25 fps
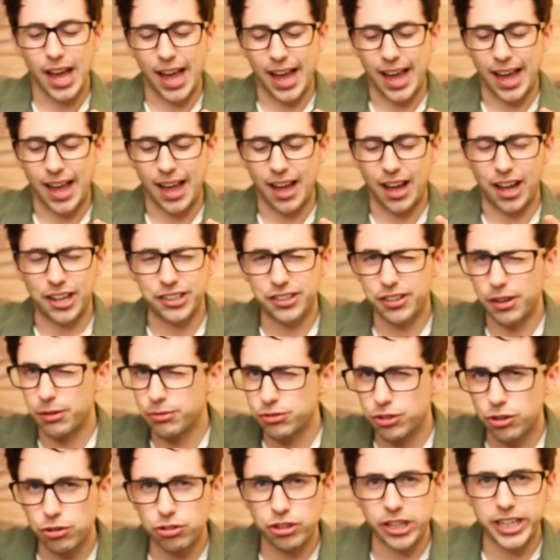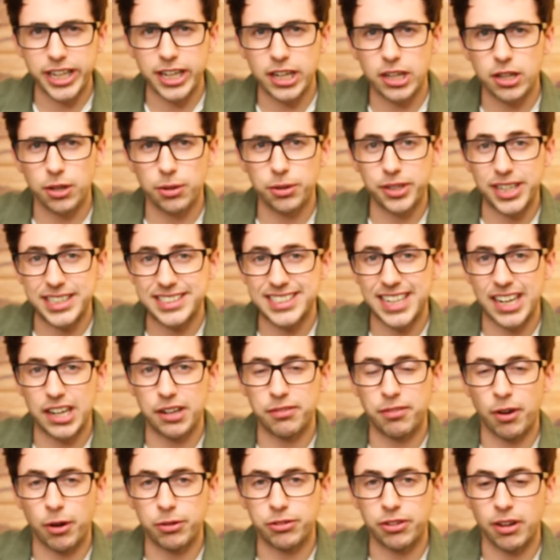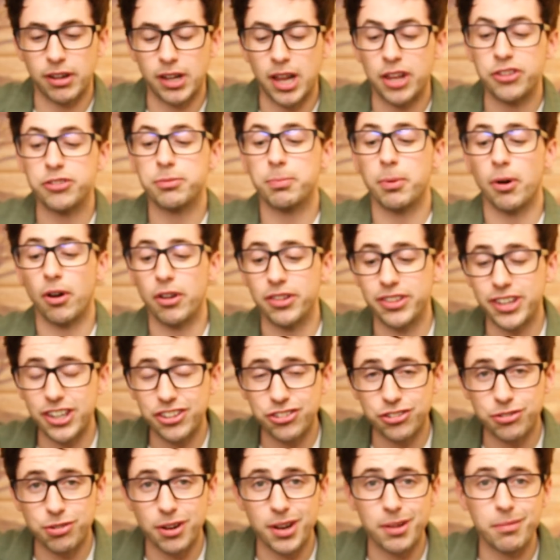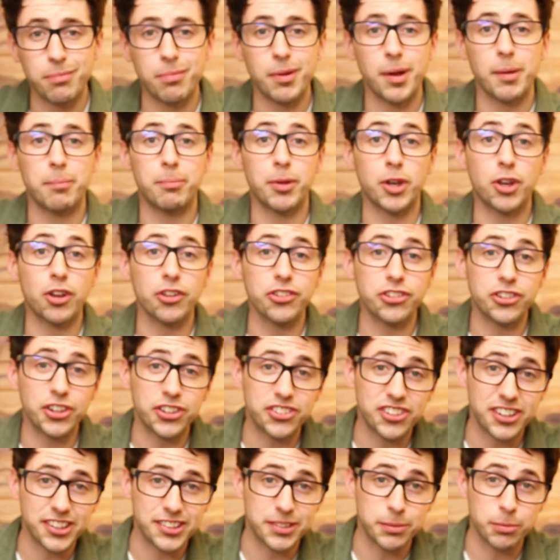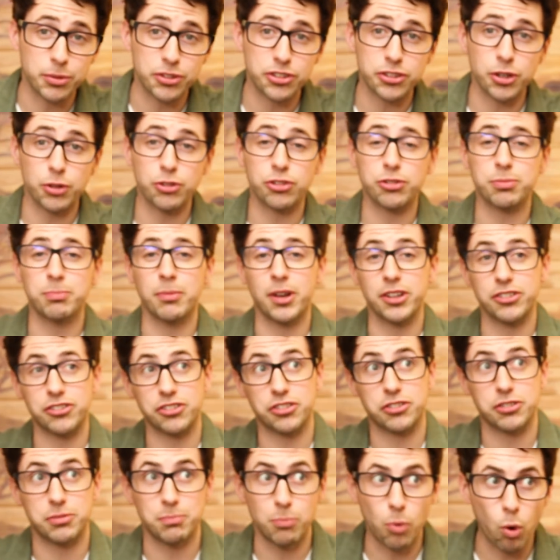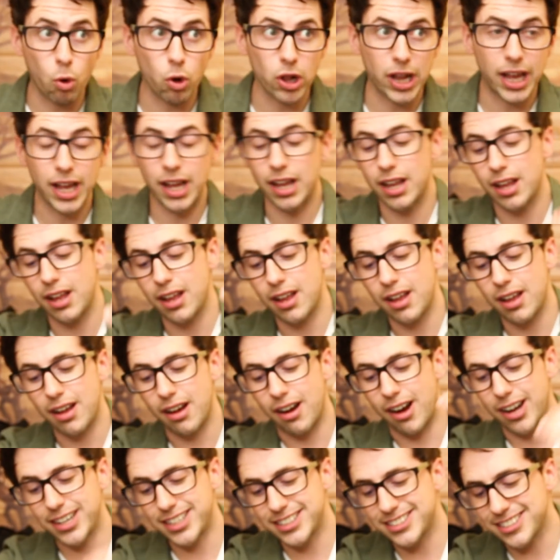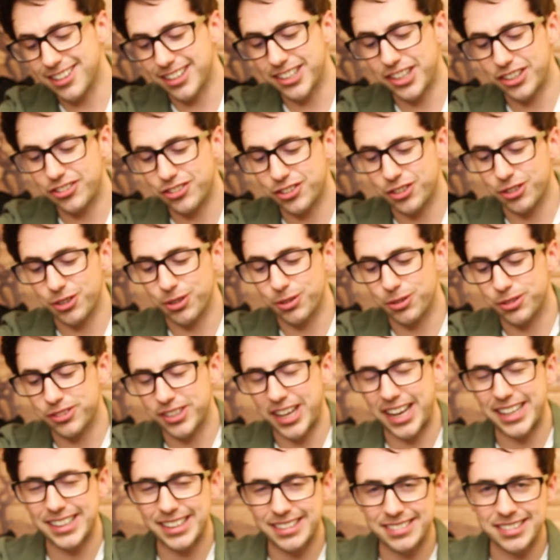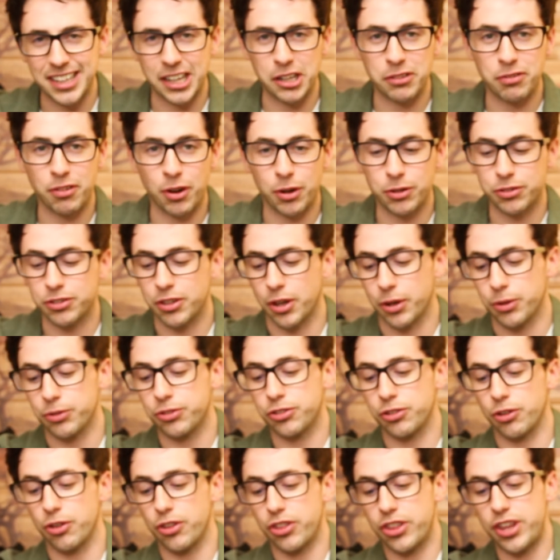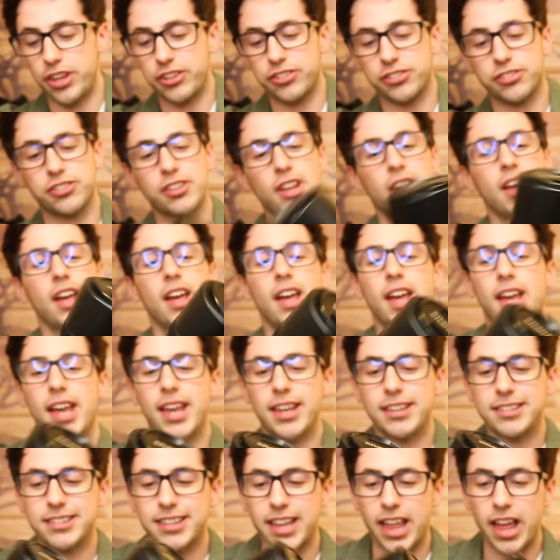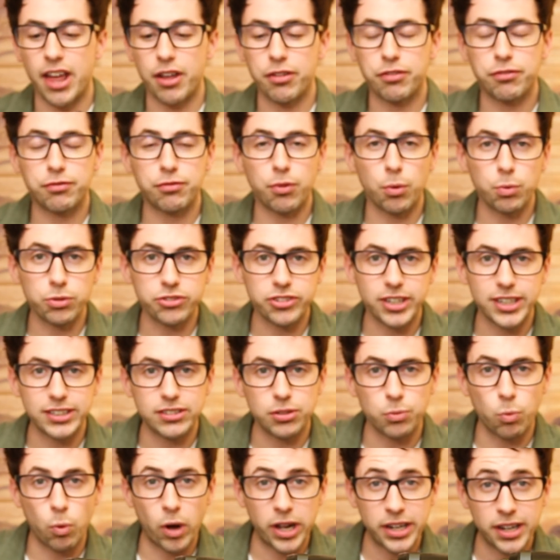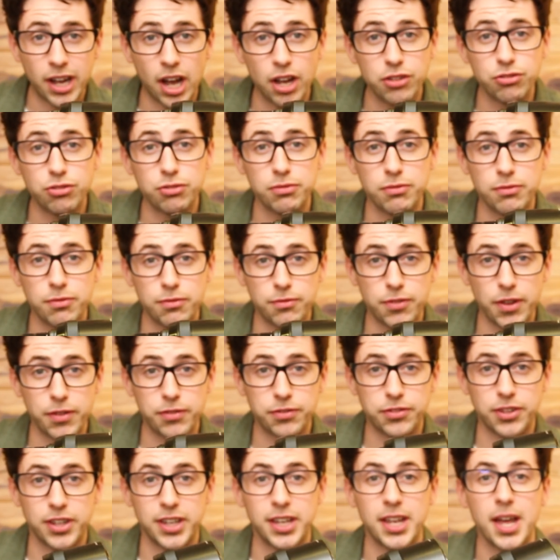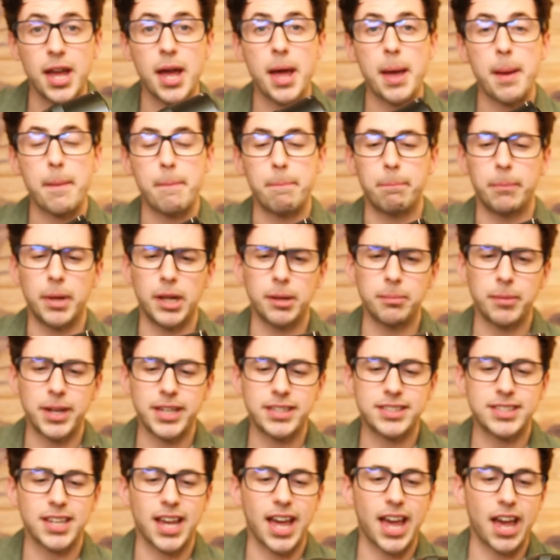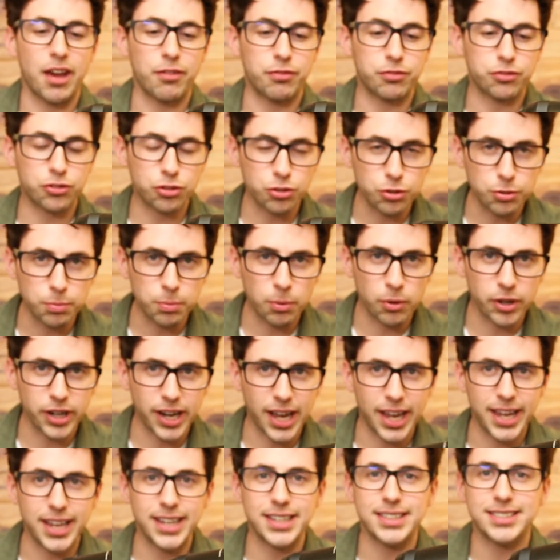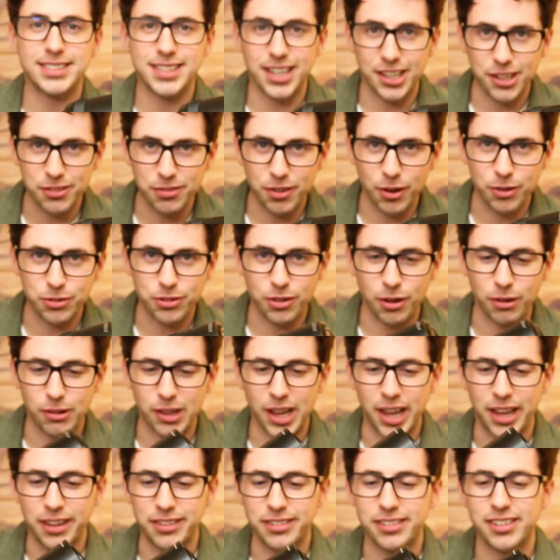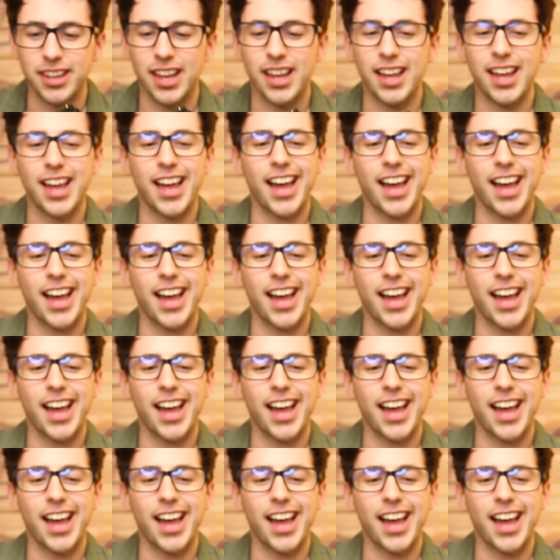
I don't usually include a telephoto lens, but on this trip, because the system was so much smaller, I decided to take the telephoto. So this is their 40 to 150 millimeter f2.8 telephoto lens.